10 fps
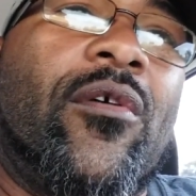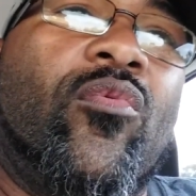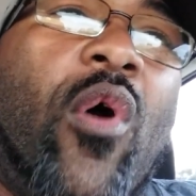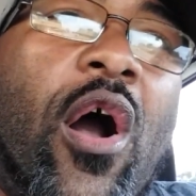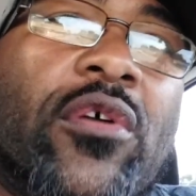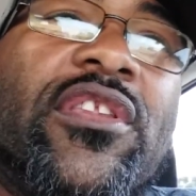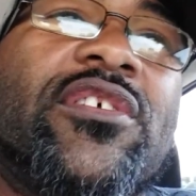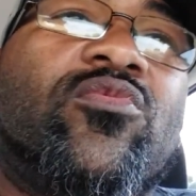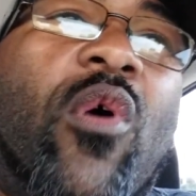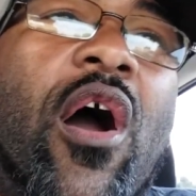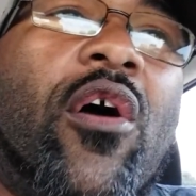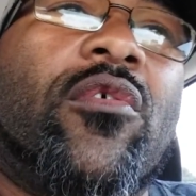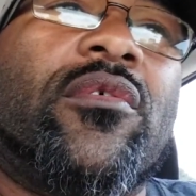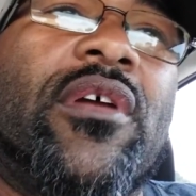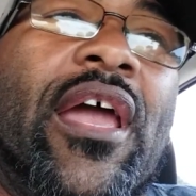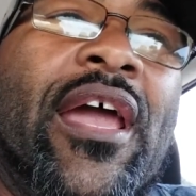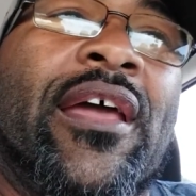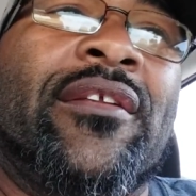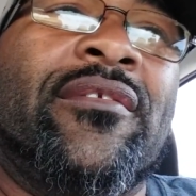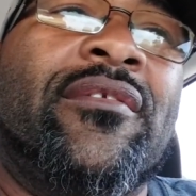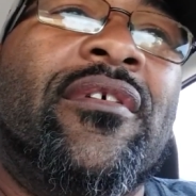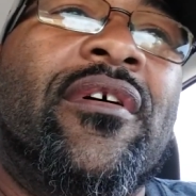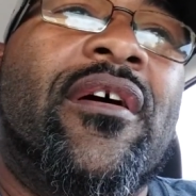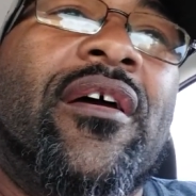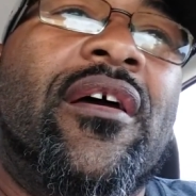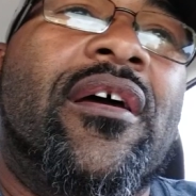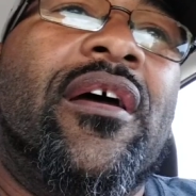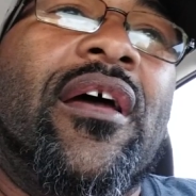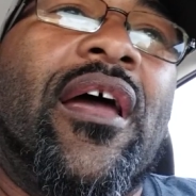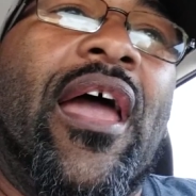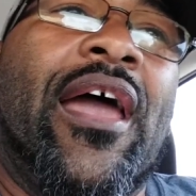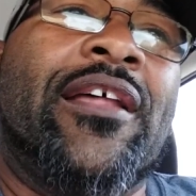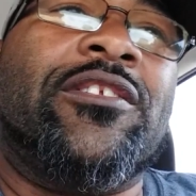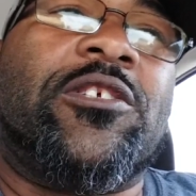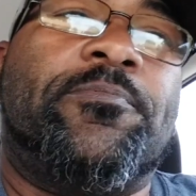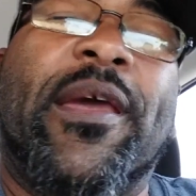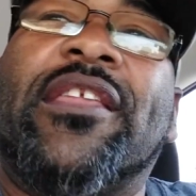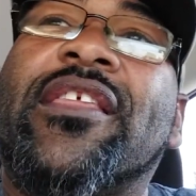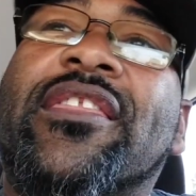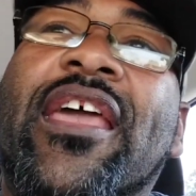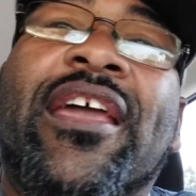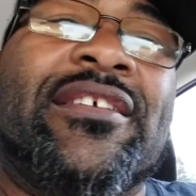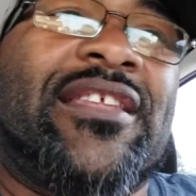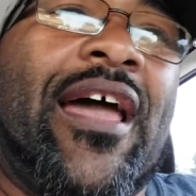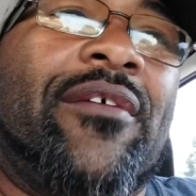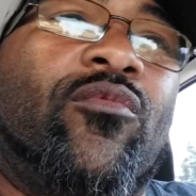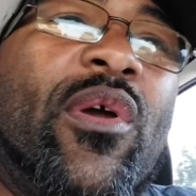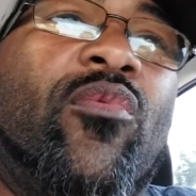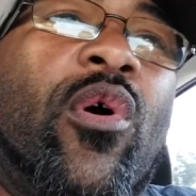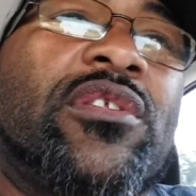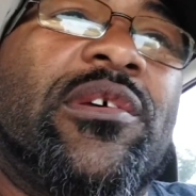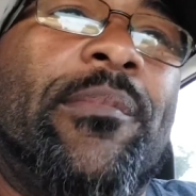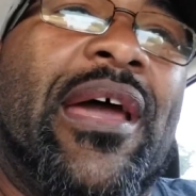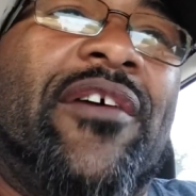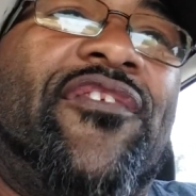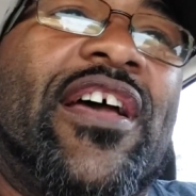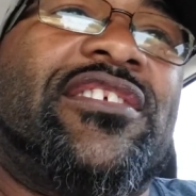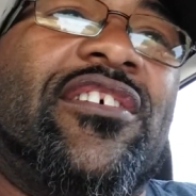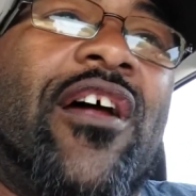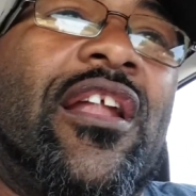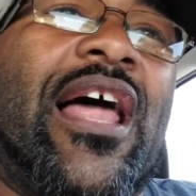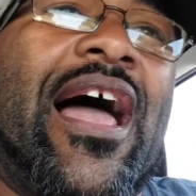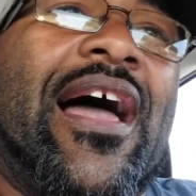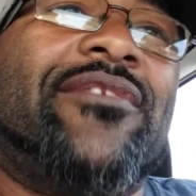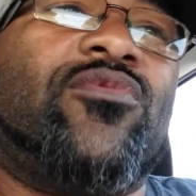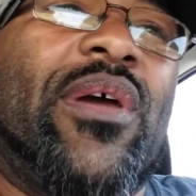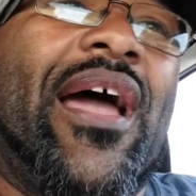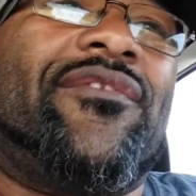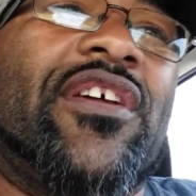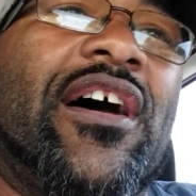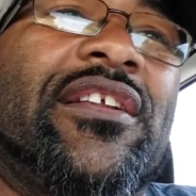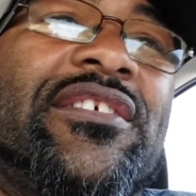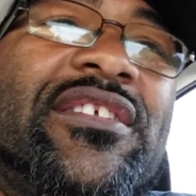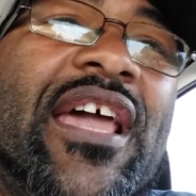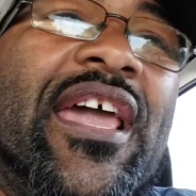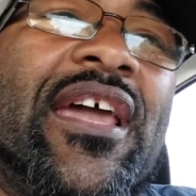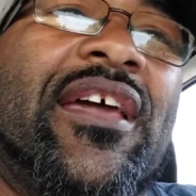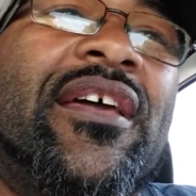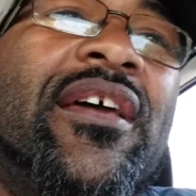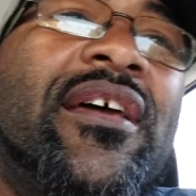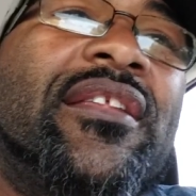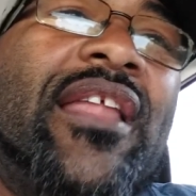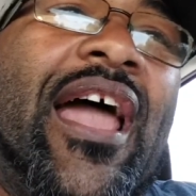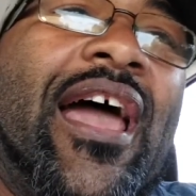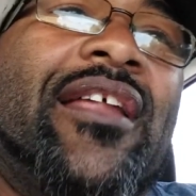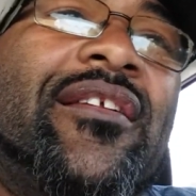walk this walk and speak the things that we want to manifest in our lives, we have to understand that